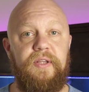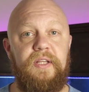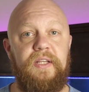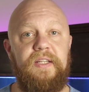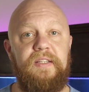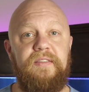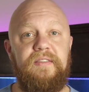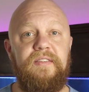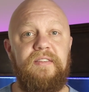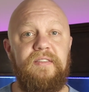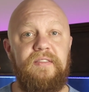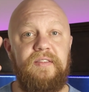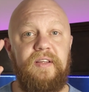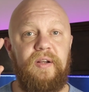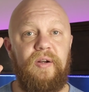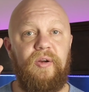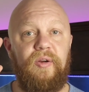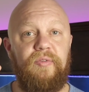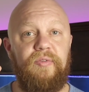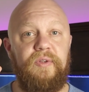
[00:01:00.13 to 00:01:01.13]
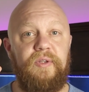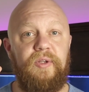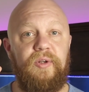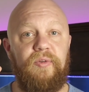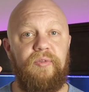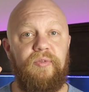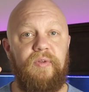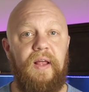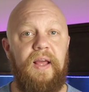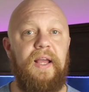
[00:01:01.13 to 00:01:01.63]
that needs to set off a
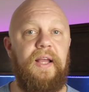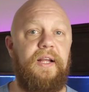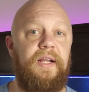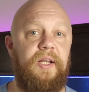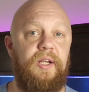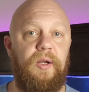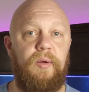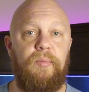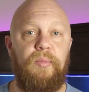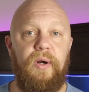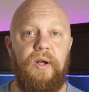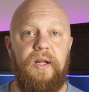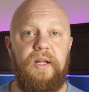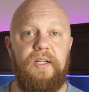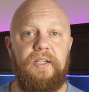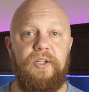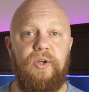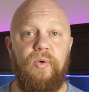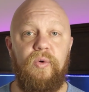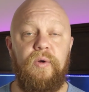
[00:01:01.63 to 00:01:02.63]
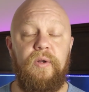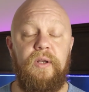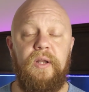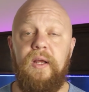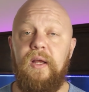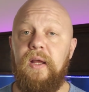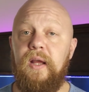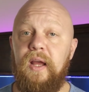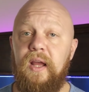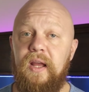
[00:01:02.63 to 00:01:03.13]
little flag in your brain going,
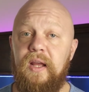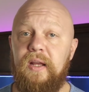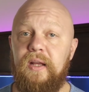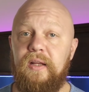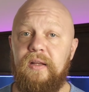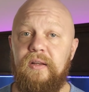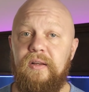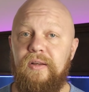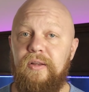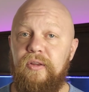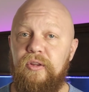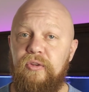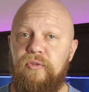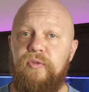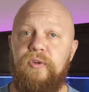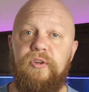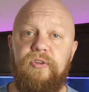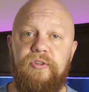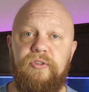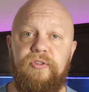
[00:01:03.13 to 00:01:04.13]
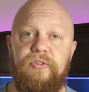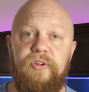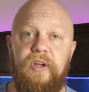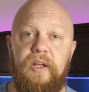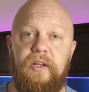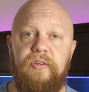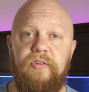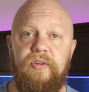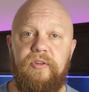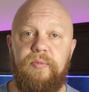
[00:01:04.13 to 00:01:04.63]
hey, this fish has
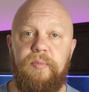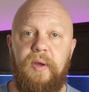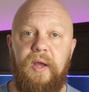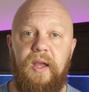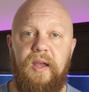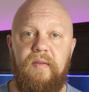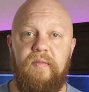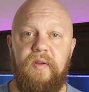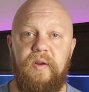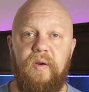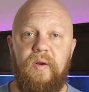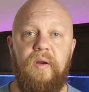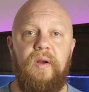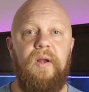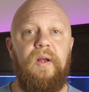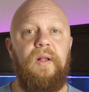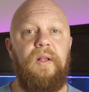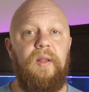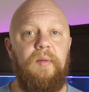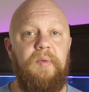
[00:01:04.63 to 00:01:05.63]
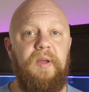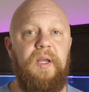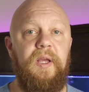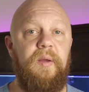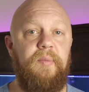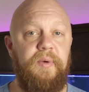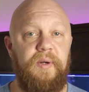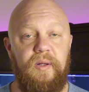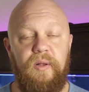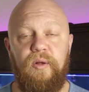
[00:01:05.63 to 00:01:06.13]
changed its behavior. Let me
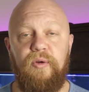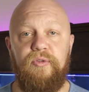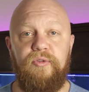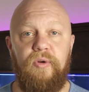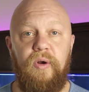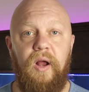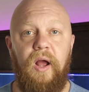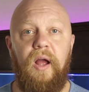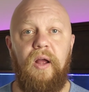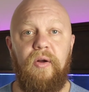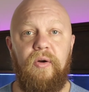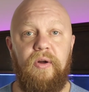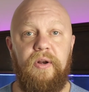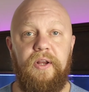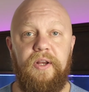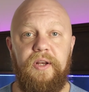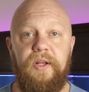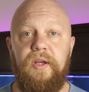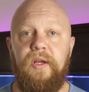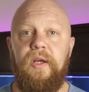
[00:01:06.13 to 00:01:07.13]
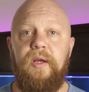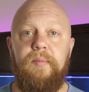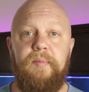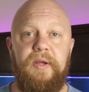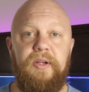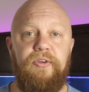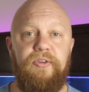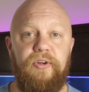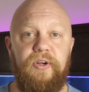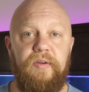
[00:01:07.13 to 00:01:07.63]
keep a closer eye on it and
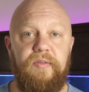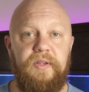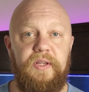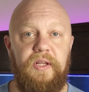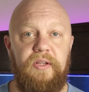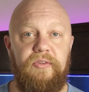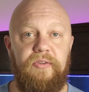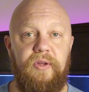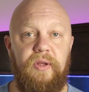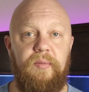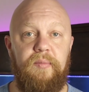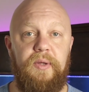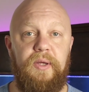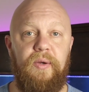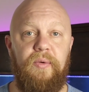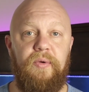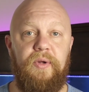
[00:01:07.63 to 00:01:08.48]
make sure everything's going to be